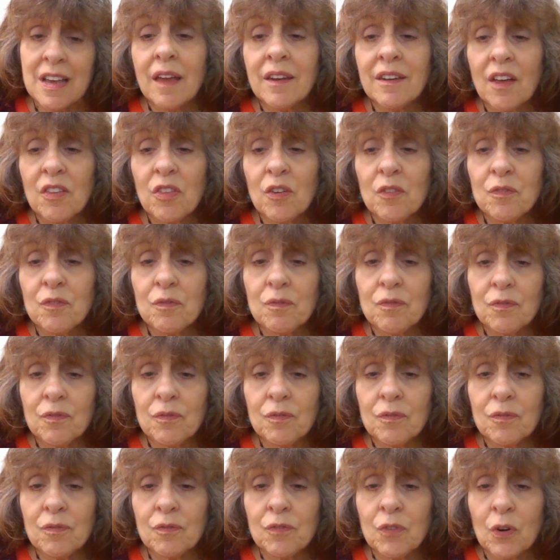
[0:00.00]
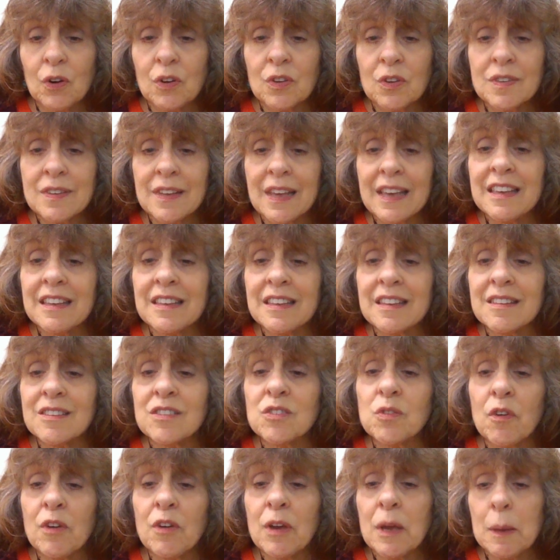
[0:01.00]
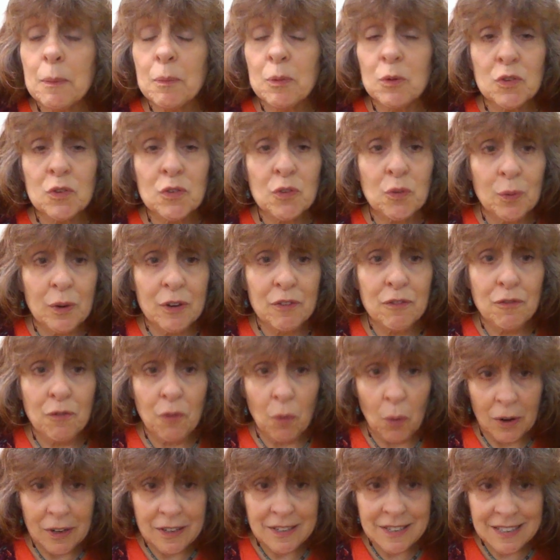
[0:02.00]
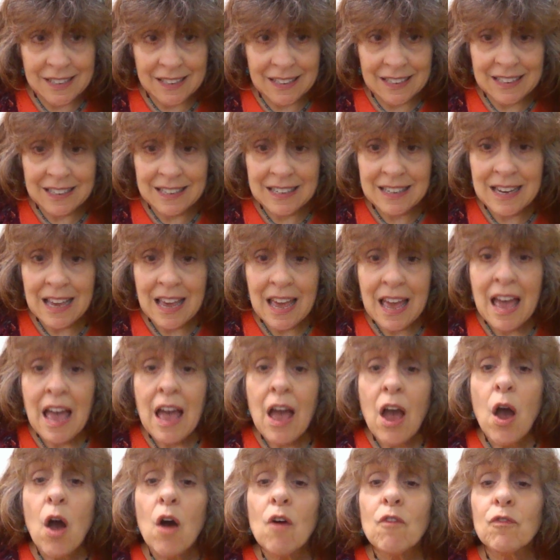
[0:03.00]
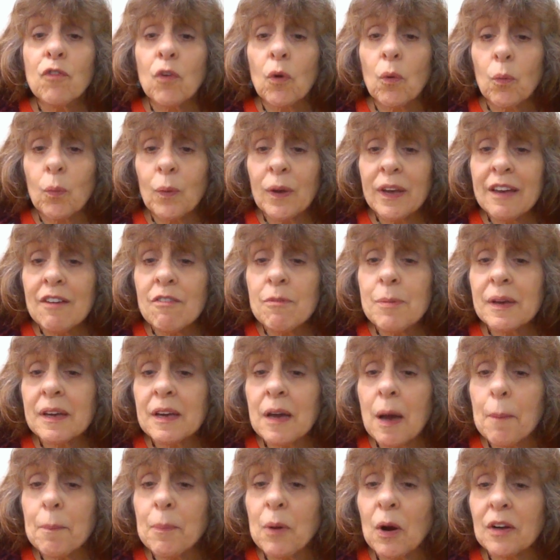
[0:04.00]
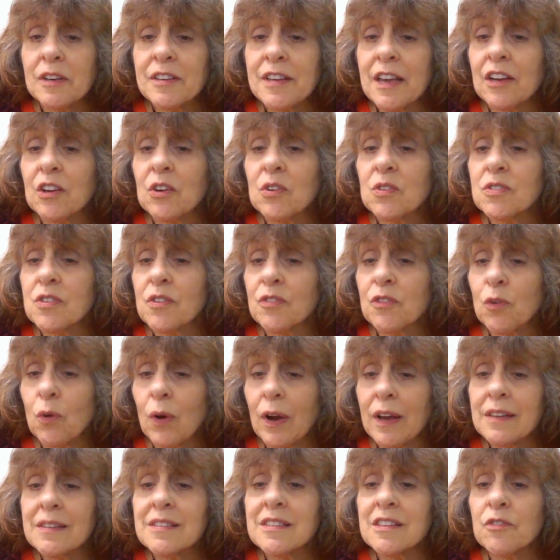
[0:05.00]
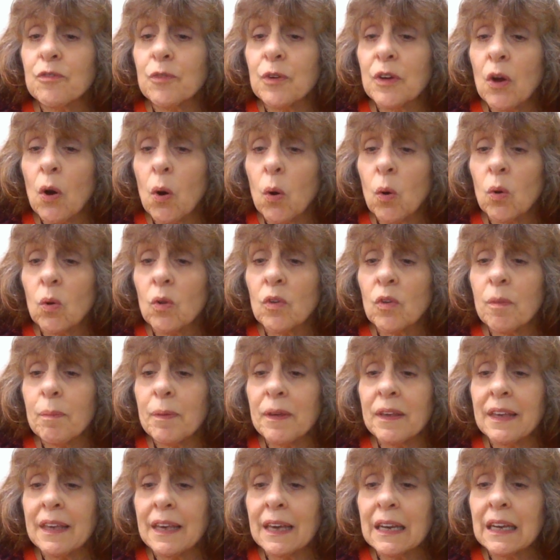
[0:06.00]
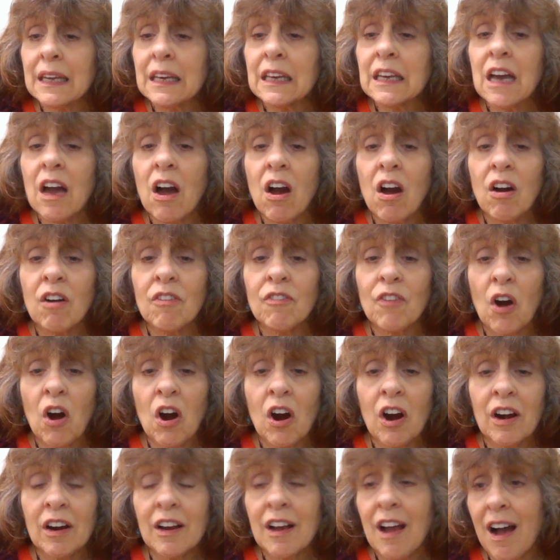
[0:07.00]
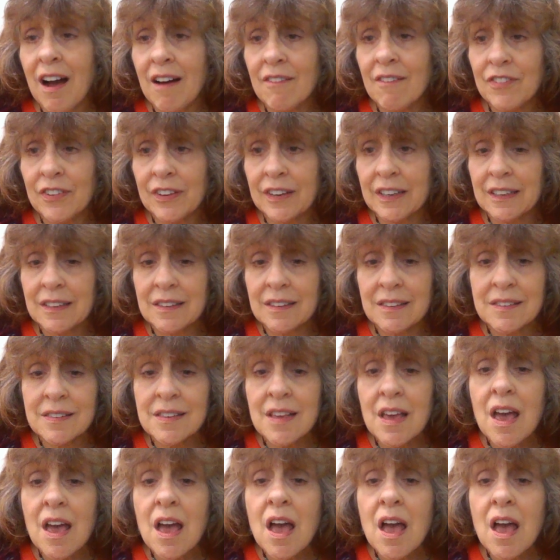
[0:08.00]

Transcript: Another verse is Hebrews 3:14, for we have become partakers of Christ if we hold the beginning of our confidence